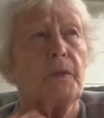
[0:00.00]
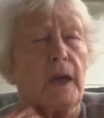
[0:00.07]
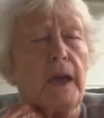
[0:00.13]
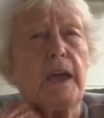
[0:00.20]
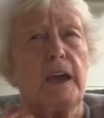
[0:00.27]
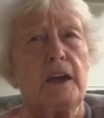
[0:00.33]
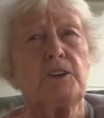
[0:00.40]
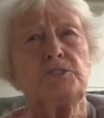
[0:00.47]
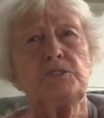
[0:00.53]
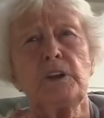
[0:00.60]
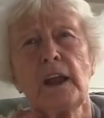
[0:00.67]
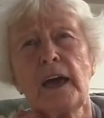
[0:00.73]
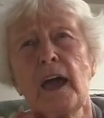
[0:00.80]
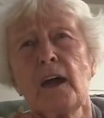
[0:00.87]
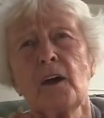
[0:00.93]
the kids
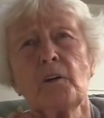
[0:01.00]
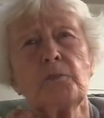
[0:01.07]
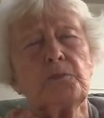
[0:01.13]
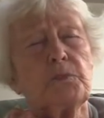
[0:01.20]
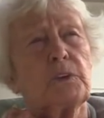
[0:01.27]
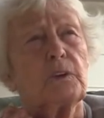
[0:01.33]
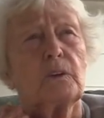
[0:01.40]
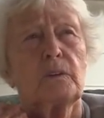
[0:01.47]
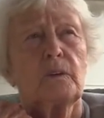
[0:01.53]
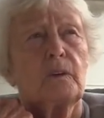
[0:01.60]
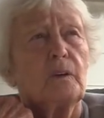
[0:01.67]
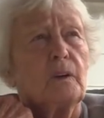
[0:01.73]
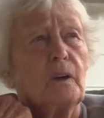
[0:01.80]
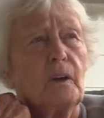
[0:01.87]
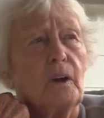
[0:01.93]
left,
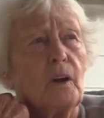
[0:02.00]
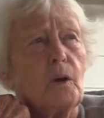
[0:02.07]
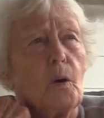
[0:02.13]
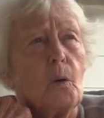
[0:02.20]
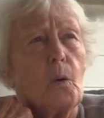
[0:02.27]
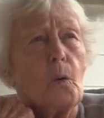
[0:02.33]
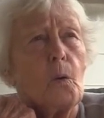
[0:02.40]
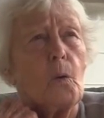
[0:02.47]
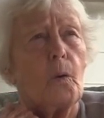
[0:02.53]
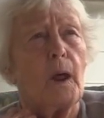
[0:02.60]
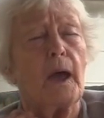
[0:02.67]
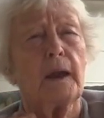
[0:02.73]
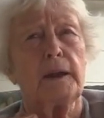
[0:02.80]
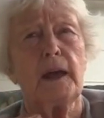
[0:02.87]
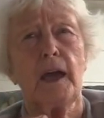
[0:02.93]
Lord,
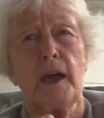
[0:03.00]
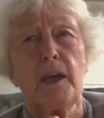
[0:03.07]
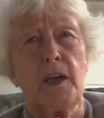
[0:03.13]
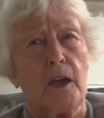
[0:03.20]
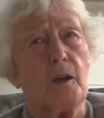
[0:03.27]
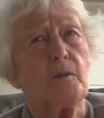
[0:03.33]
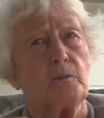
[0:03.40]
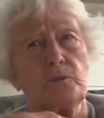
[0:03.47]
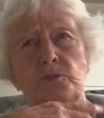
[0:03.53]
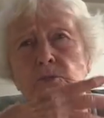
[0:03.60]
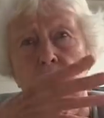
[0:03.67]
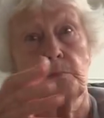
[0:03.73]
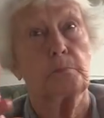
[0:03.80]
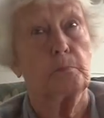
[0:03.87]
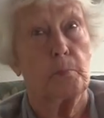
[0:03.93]
I tell you,
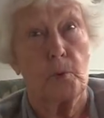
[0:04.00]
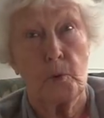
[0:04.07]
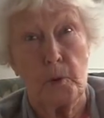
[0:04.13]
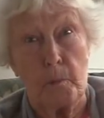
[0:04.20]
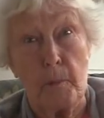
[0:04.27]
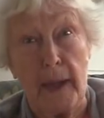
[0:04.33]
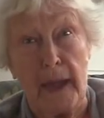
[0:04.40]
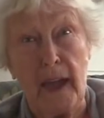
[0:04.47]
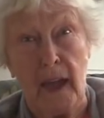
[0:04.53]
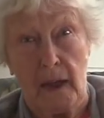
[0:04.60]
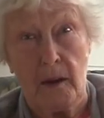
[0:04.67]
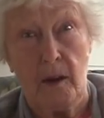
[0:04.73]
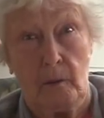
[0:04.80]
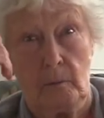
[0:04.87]
it's pretty bad